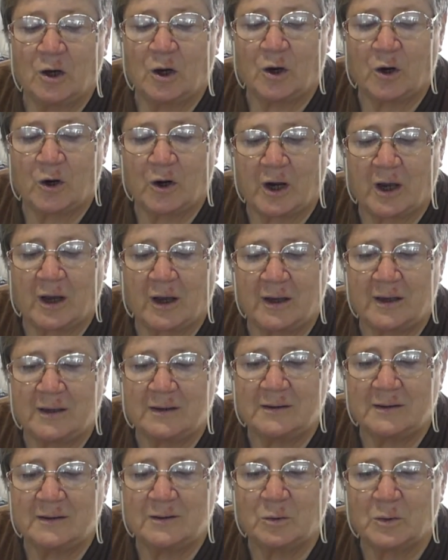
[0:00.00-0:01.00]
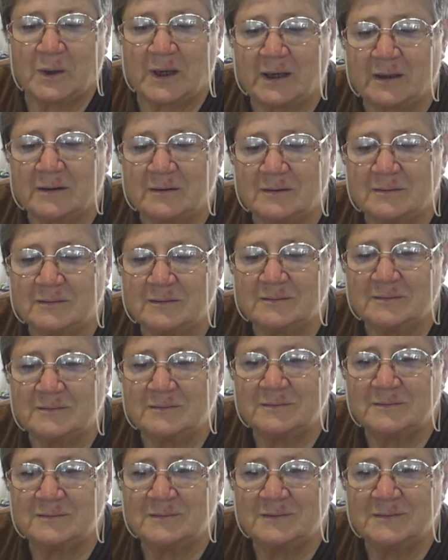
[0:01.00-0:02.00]
Alright, well,
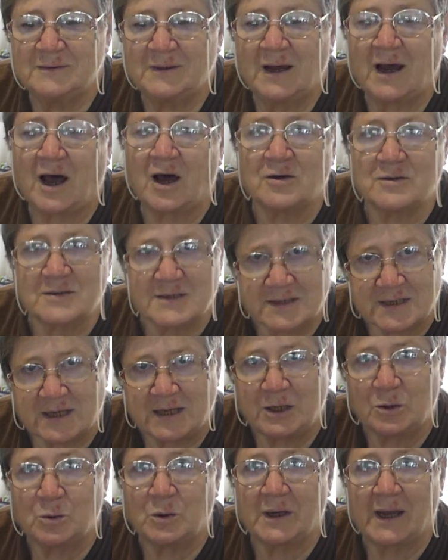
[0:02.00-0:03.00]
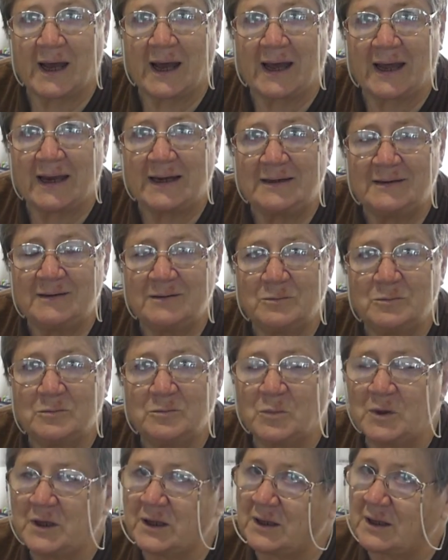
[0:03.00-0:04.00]
I'll see you again
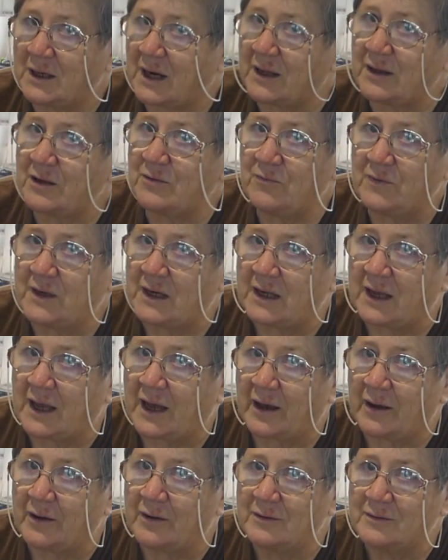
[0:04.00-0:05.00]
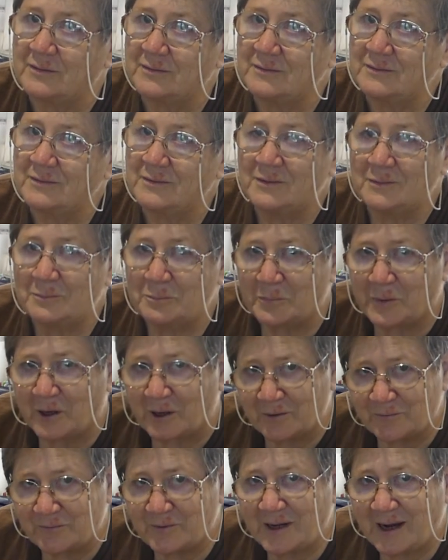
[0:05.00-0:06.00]
with another video.
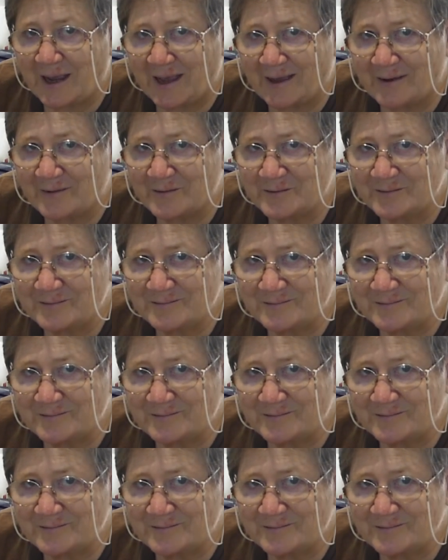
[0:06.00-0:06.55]
Bye for now.